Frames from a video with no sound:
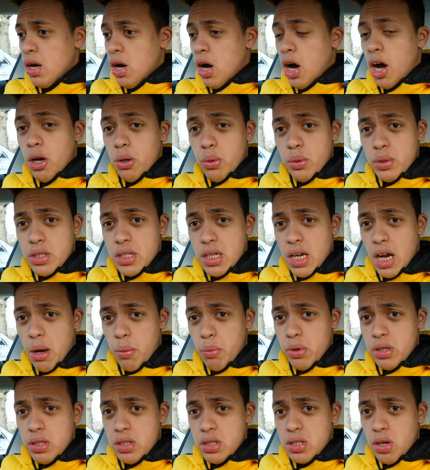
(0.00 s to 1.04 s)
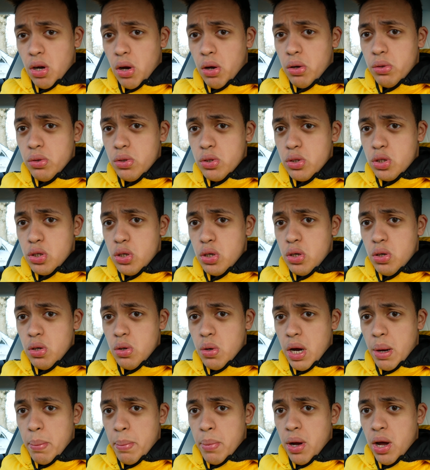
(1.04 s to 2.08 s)
onwards and upwards onto
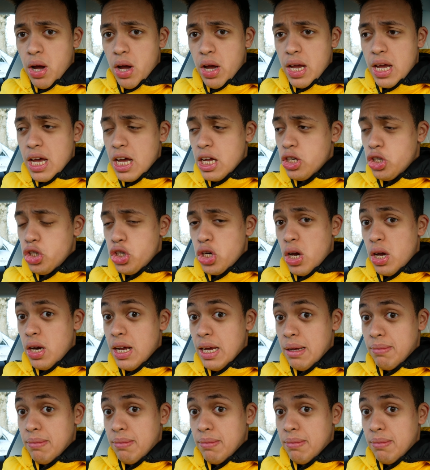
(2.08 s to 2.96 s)
my journey. I had